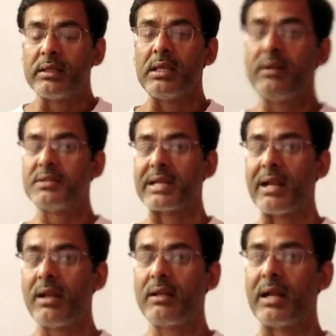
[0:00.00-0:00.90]
he
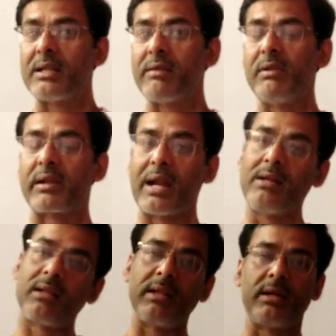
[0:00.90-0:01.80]
decided that he will
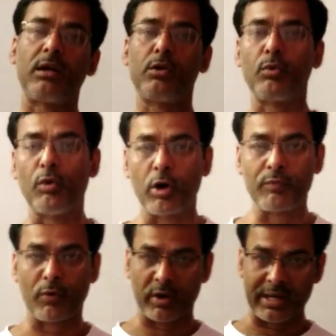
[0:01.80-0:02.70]
write a letter to God
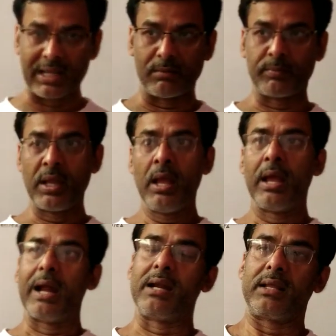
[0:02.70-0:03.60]
for help.
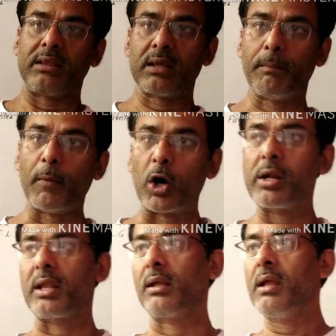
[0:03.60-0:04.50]
And in the
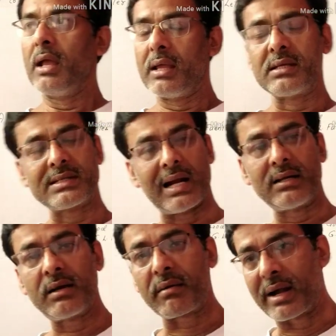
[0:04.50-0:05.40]
morning, he
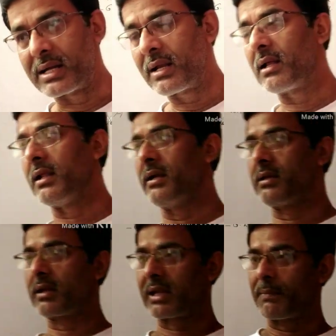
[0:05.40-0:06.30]
started writing a
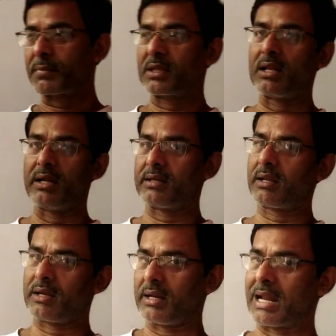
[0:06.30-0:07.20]
letter, kept the
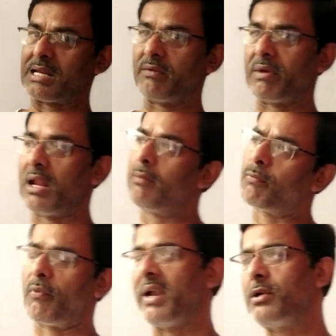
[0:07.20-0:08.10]
letter in an envelope,
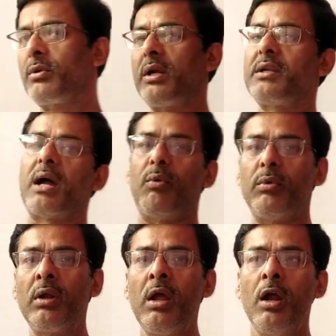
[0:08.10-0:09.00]
went to the
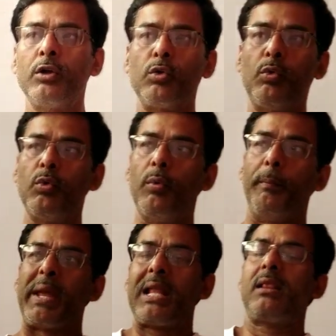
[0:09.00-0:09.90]
town to
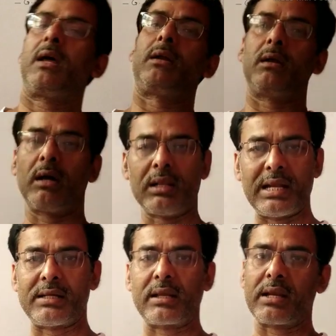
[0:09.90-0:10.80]
mail the
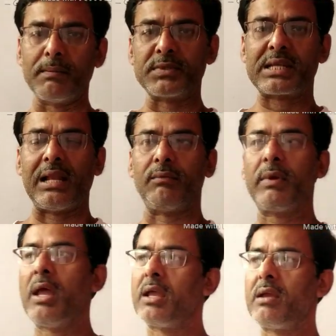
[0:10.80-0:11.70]
letter
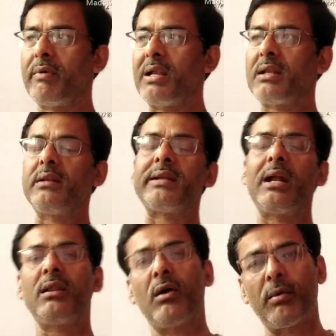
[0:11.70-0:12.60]
himself. He went
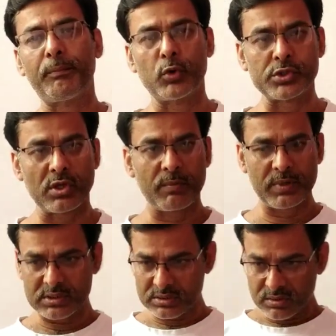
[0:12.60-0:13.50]
inside the post
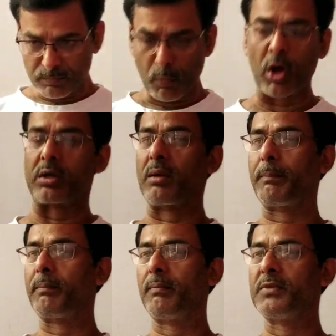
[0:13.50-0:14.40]
office, bought a
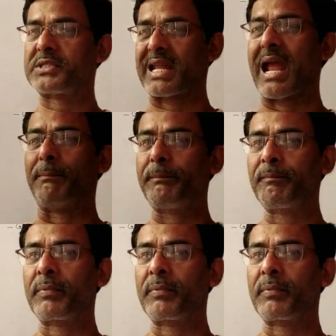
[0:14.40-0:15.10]
stamp